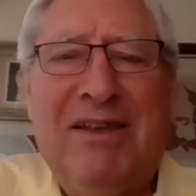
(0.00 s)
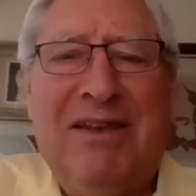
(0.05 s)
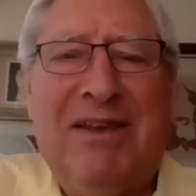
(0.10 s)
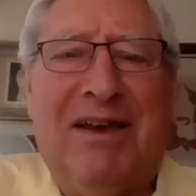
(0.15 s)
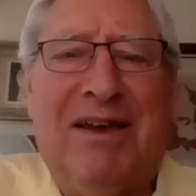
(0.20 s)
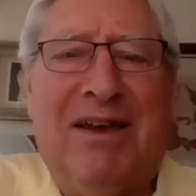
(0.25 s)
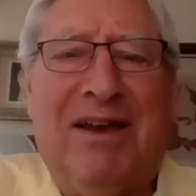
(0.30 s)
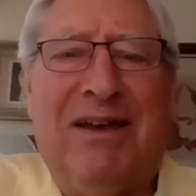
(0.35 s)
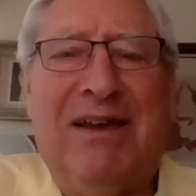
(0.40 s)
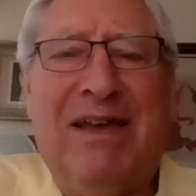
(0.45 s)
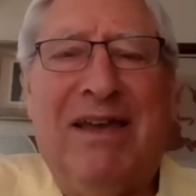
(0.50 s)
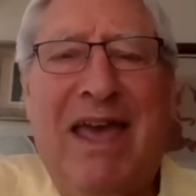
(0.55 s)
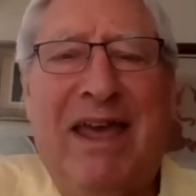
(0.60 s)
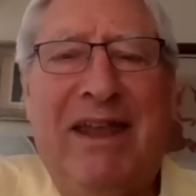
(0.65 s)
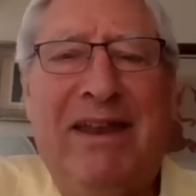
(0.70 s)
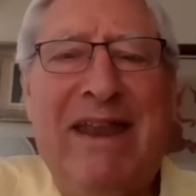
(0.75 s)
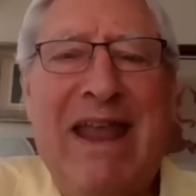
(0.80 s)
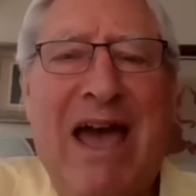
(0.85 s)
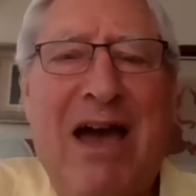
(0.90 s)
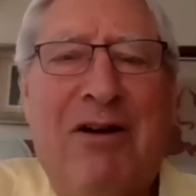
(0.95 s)

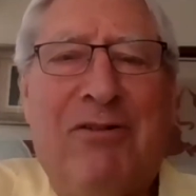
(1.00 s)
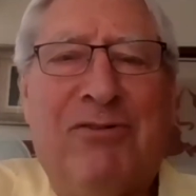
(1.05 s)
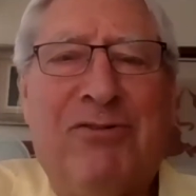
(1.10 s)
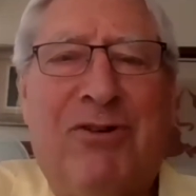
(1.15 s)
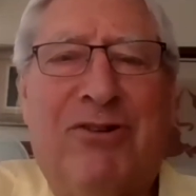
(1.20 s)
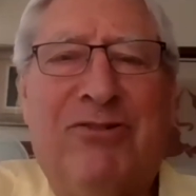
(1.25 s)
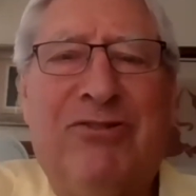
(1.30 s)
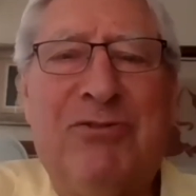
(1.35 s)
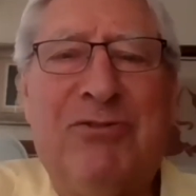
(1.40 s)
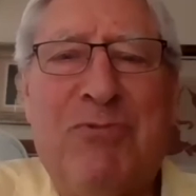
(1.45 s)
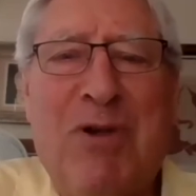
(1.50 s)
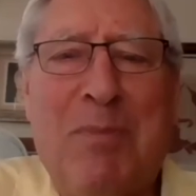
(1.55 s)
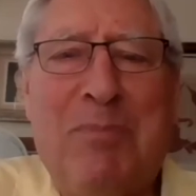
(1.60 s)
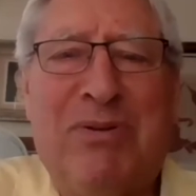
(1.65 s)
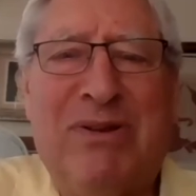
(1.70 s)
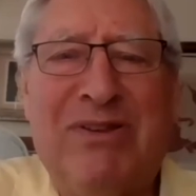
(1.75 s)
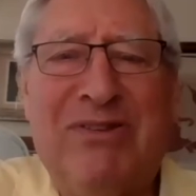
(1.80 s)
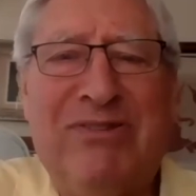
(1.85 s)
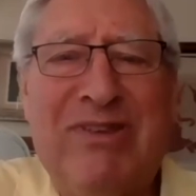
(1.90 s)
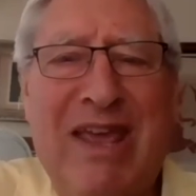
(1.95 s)
and now, of course, the
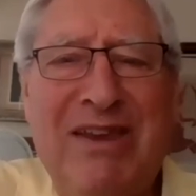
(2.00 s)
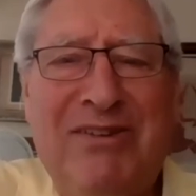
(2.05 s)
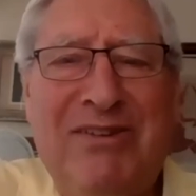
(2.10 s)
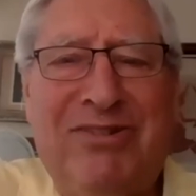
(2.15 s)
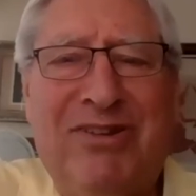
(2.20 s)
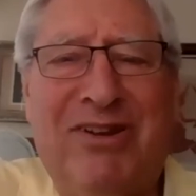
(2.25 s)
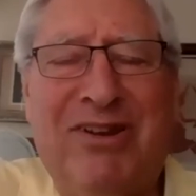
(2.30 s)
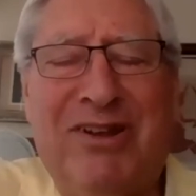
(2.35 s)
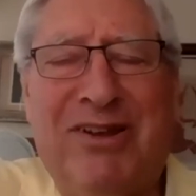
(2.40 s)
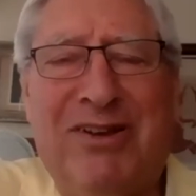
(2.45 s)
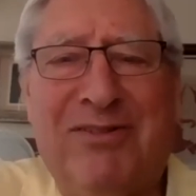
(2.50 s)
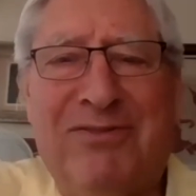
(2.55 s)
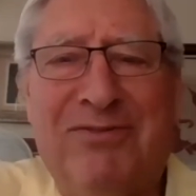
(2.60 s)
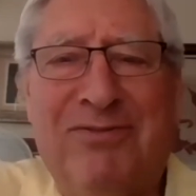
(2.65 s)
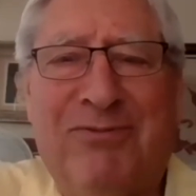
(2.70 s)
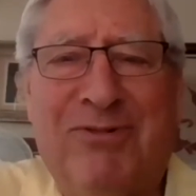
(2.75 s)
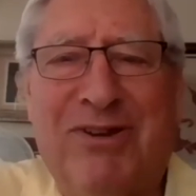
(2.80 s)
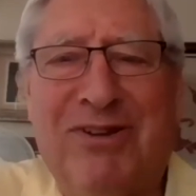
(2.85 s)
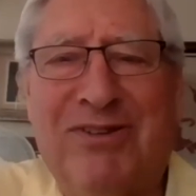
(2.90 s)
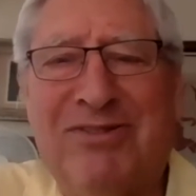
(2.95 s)
weaponization of
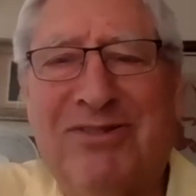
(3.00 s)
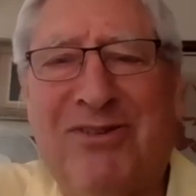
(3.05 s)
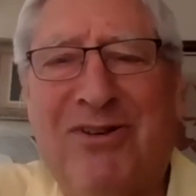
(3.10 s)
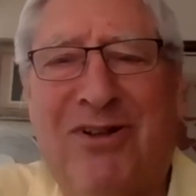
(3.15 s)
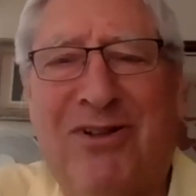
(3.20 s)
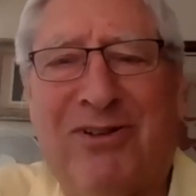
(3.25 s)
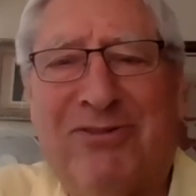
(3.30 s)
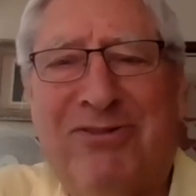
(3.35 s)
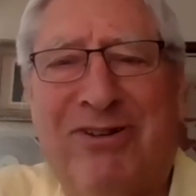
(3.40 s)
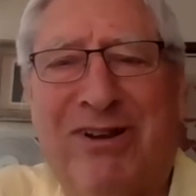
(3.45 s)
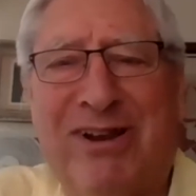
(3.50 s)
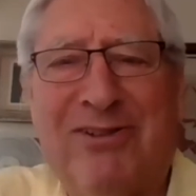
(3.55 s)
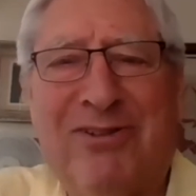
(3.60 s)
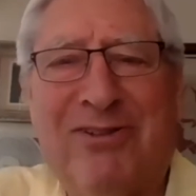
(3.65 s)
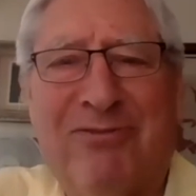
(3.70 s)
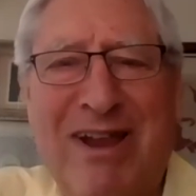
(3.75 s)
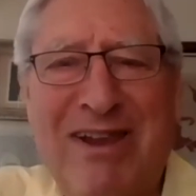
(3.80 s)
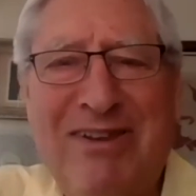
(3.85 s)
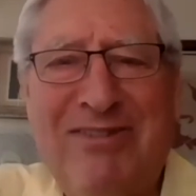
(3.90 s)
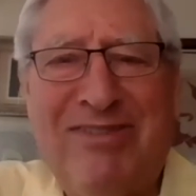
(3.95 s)
what is called critical
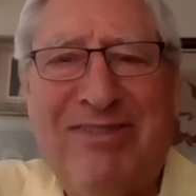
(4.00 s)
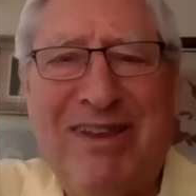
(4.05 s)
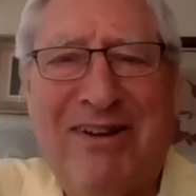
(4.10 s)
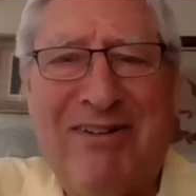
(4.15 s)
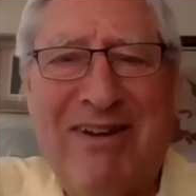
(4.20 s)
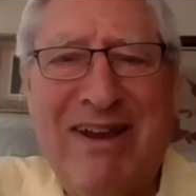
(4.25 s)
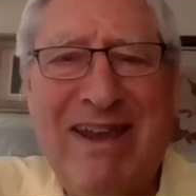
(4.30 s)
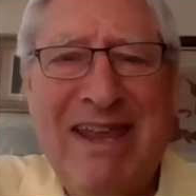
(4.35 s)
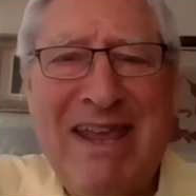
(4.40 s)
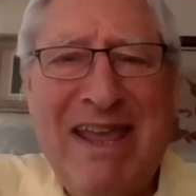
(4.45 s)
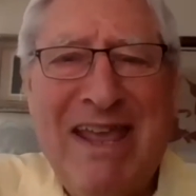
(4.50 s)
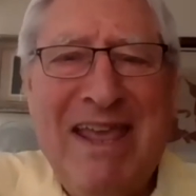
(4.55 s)
race theory,